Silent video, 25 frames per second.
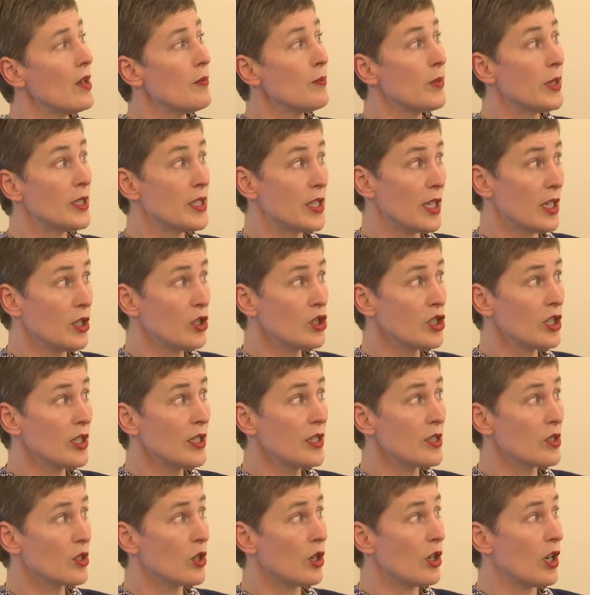Potentially,
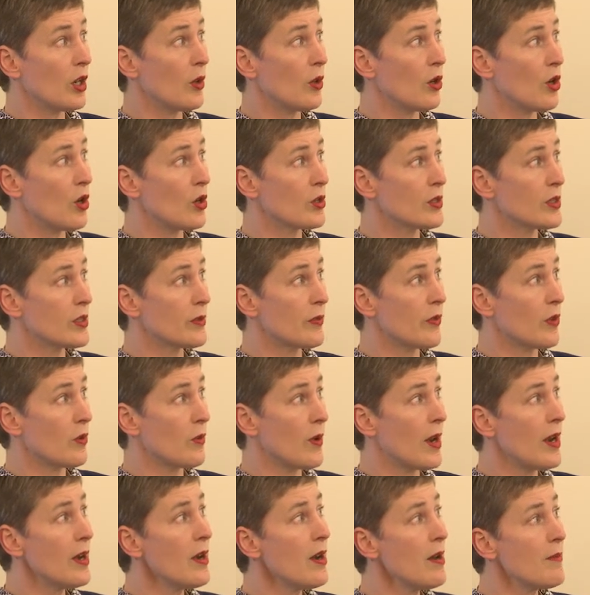it's got lower costs for
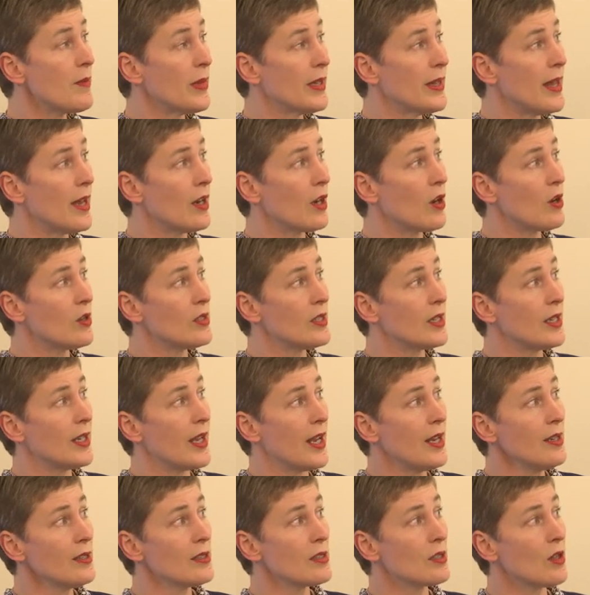run, but that goes
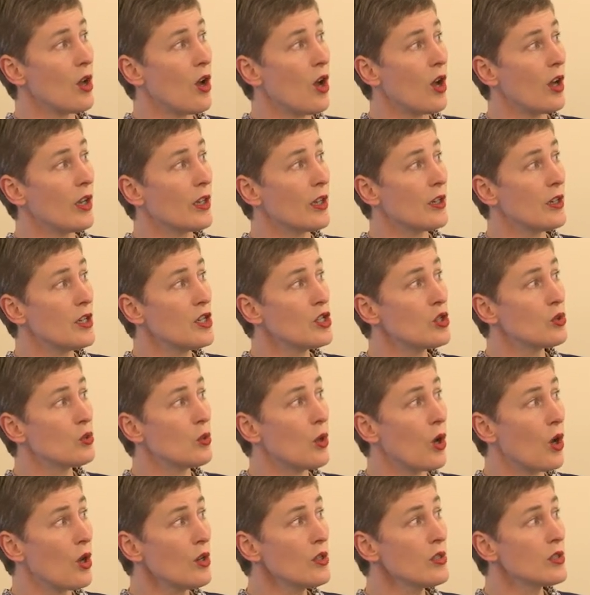against the high initial
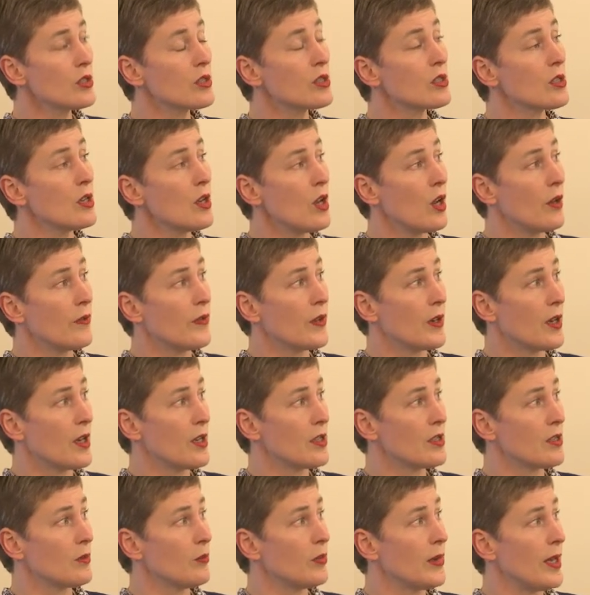costs of the
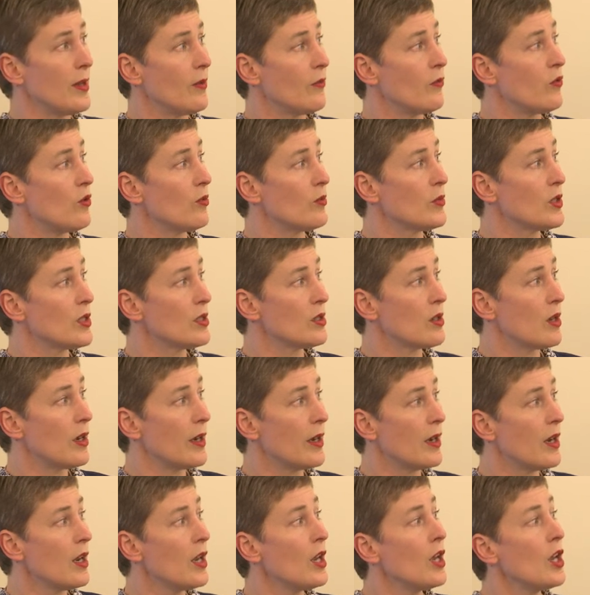custom platform
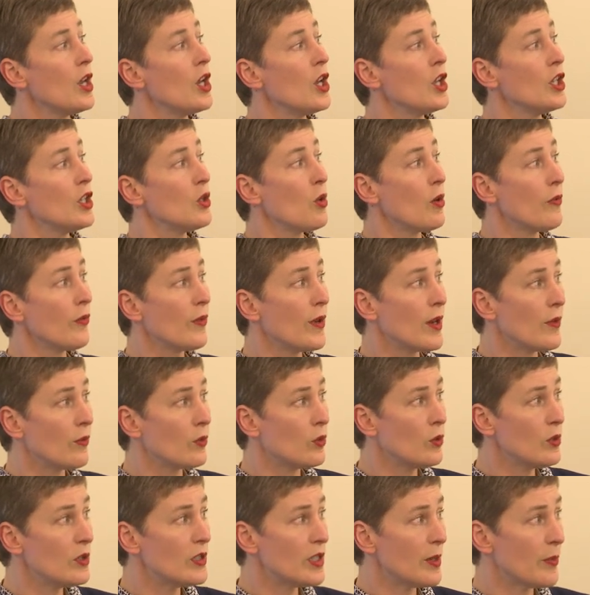design. You often have
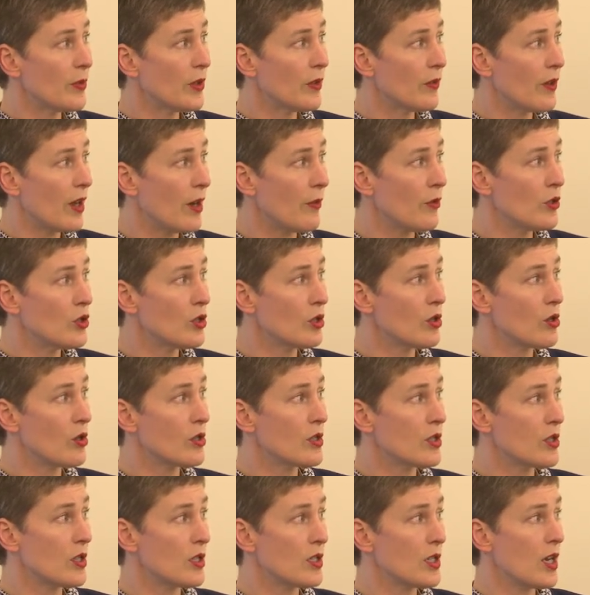good depth of coverage
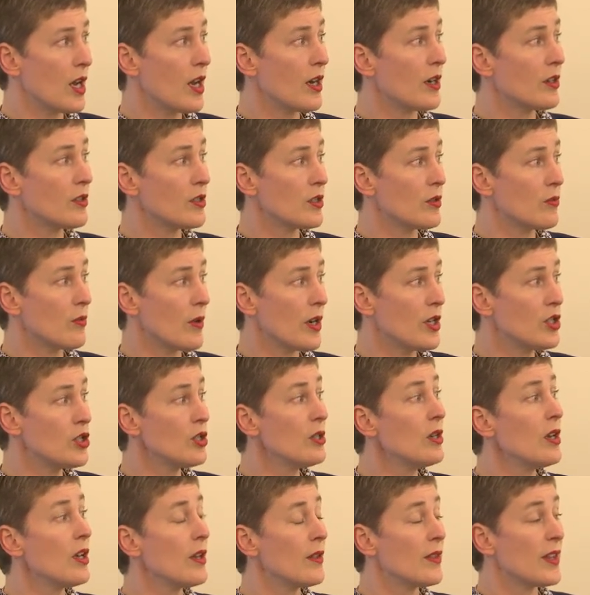across the targeted
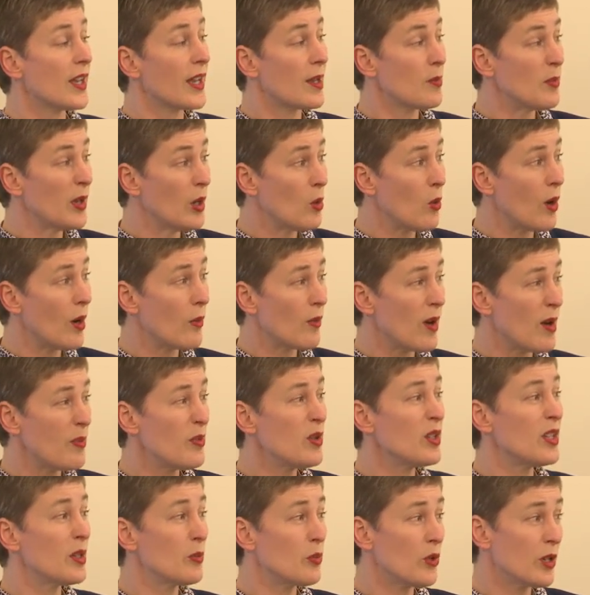region. They can be quite
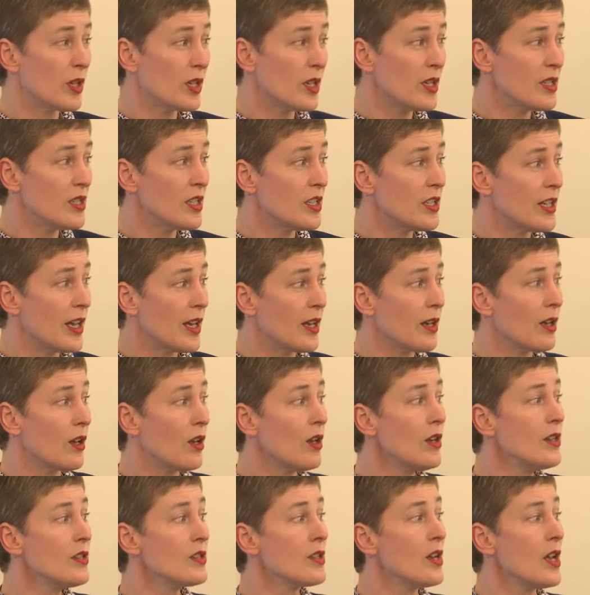rapid, they're pretty easy to
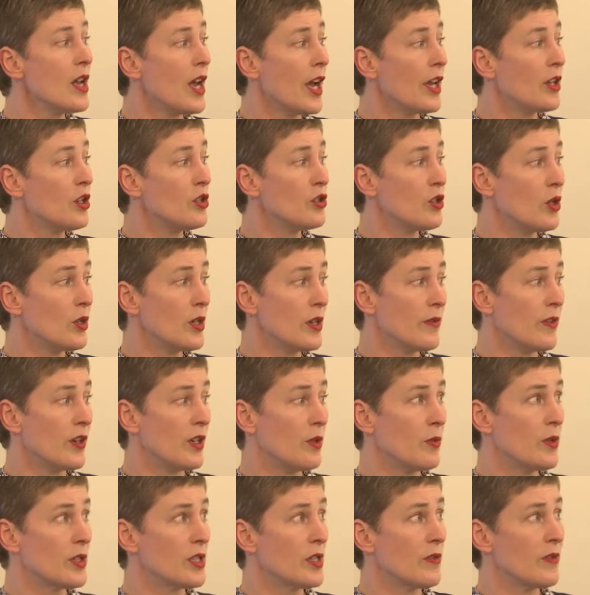analyse, and you don't have
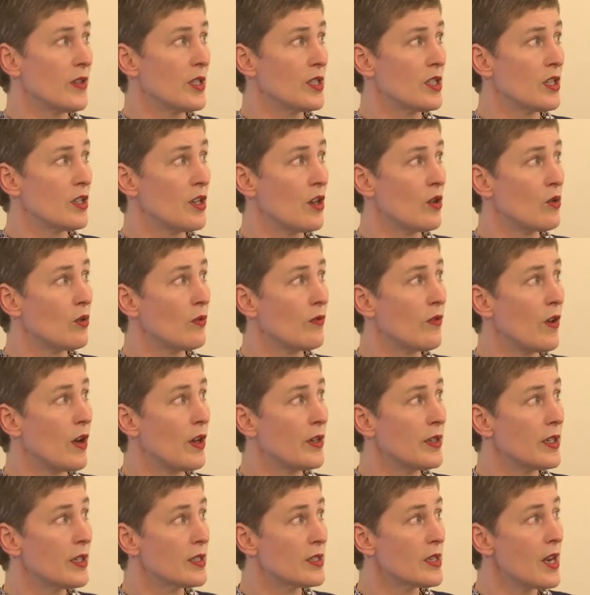any risk of incidental
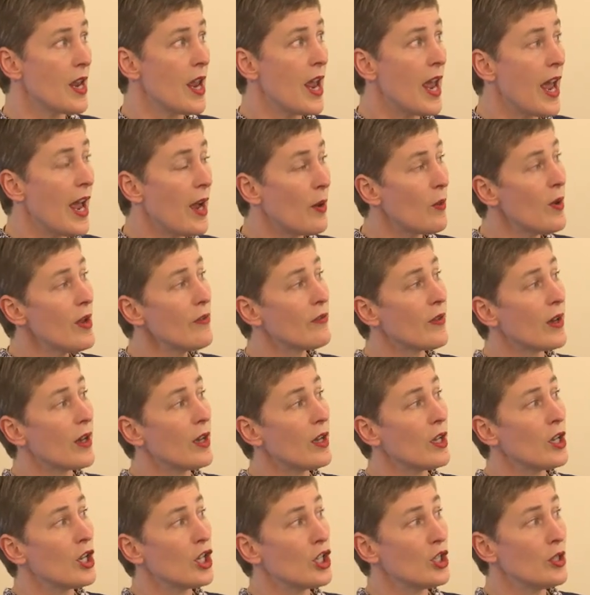findings. However,
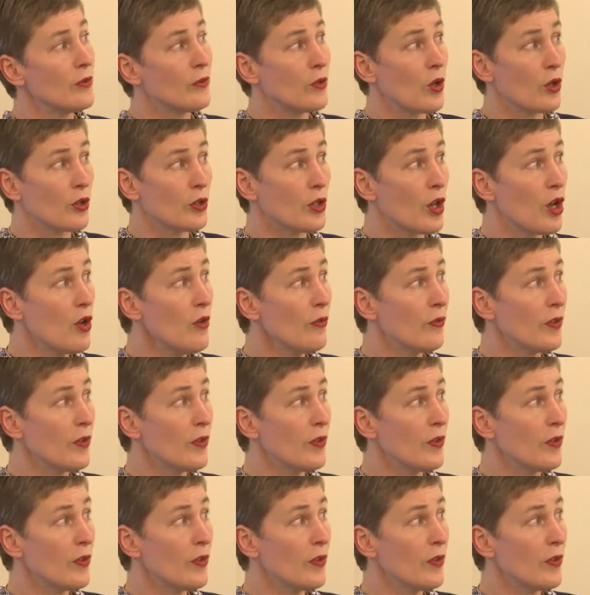you've got no